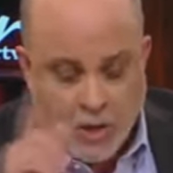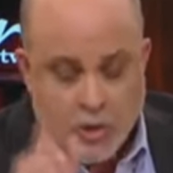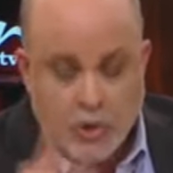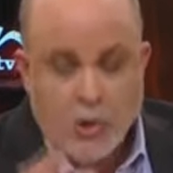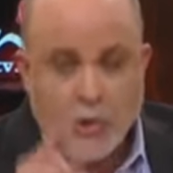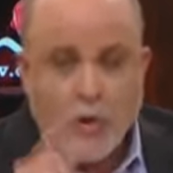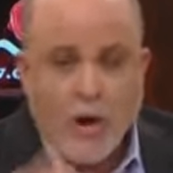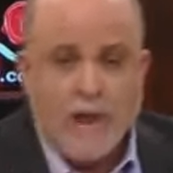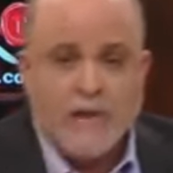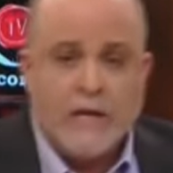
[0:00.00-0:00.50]

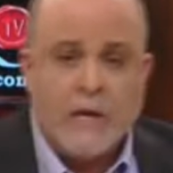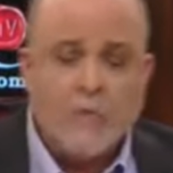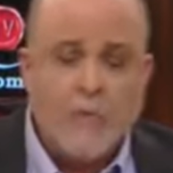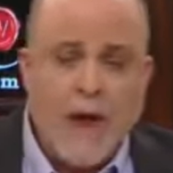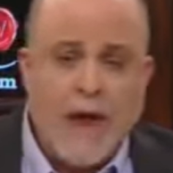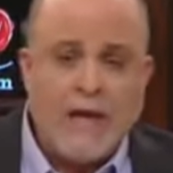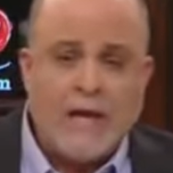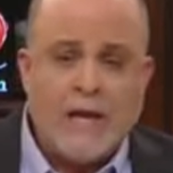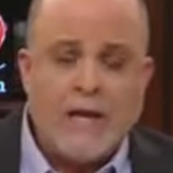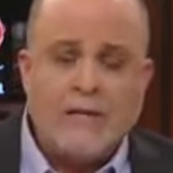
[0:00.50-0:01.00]
You are the
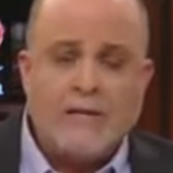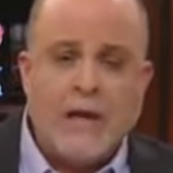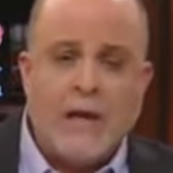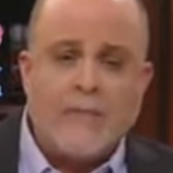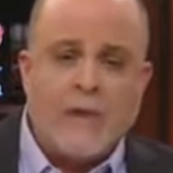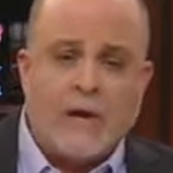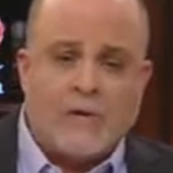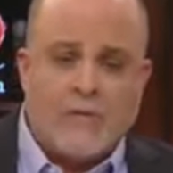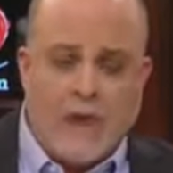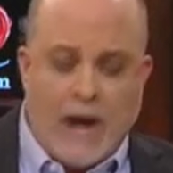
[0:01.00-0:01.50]
ranking
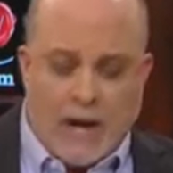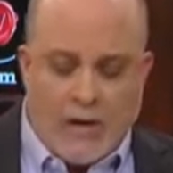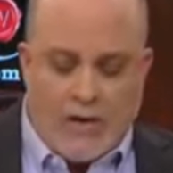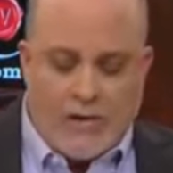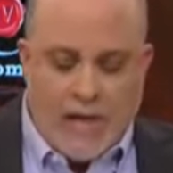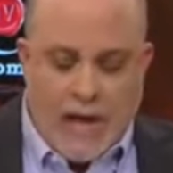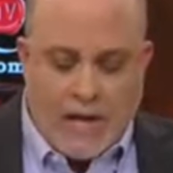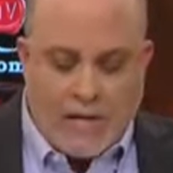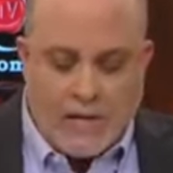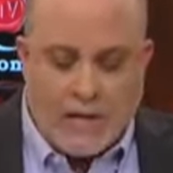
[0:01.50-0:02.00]
Democrat
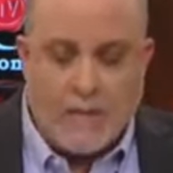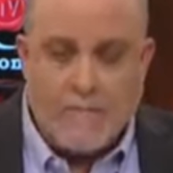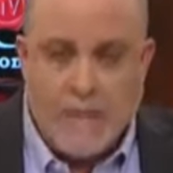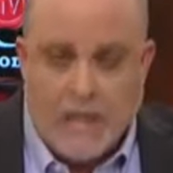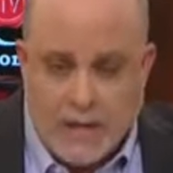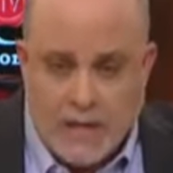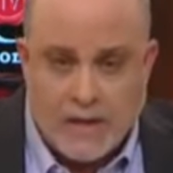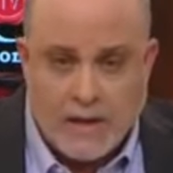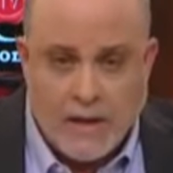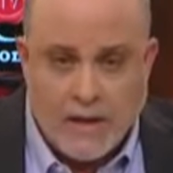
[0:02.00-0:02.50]
on that
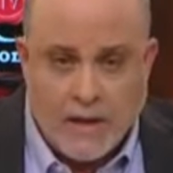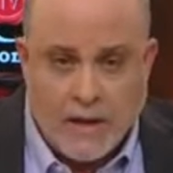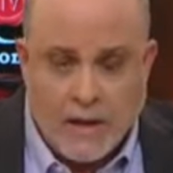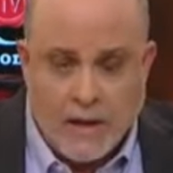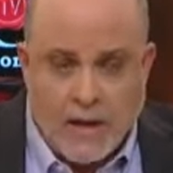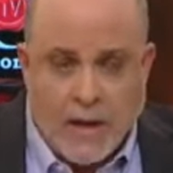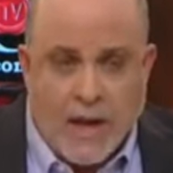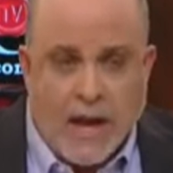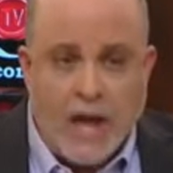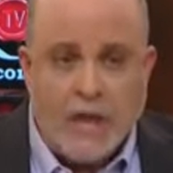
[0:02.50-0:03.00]
committee,
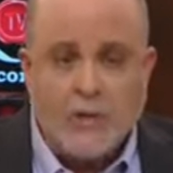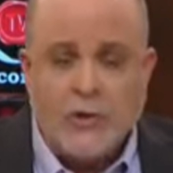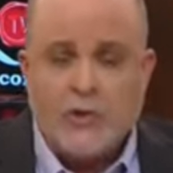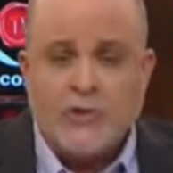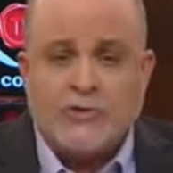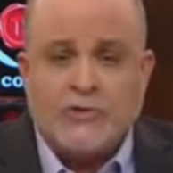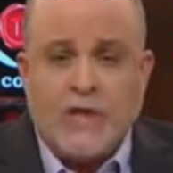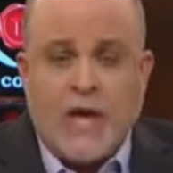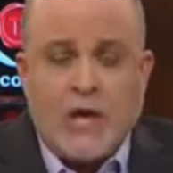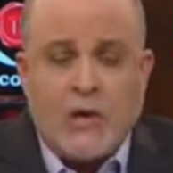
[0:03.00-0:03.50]
and
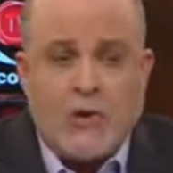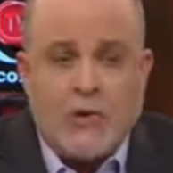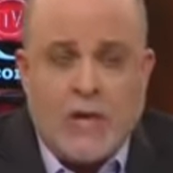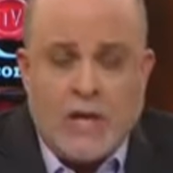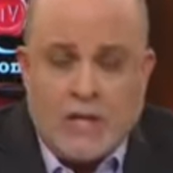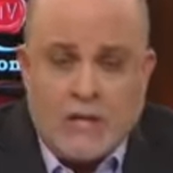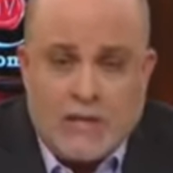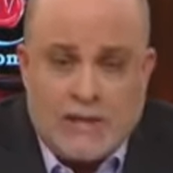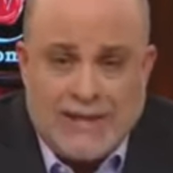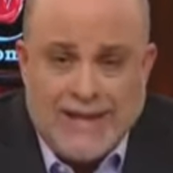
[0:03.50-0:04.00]
you say you
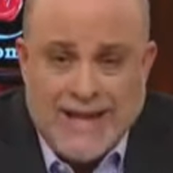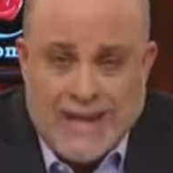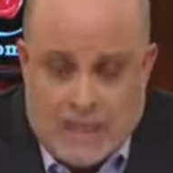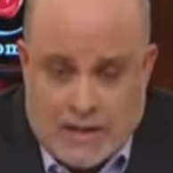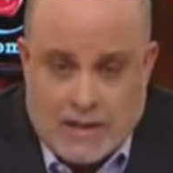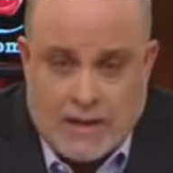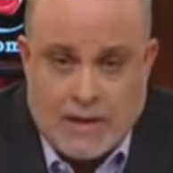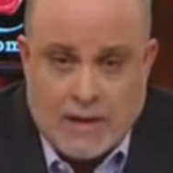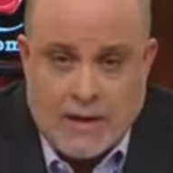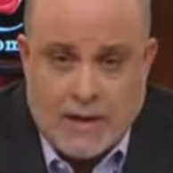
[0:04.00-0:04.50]
didn't
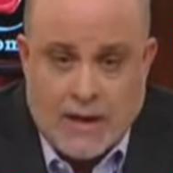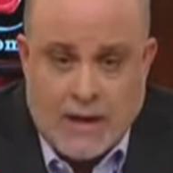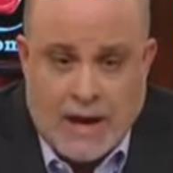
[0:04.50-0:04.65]
leak.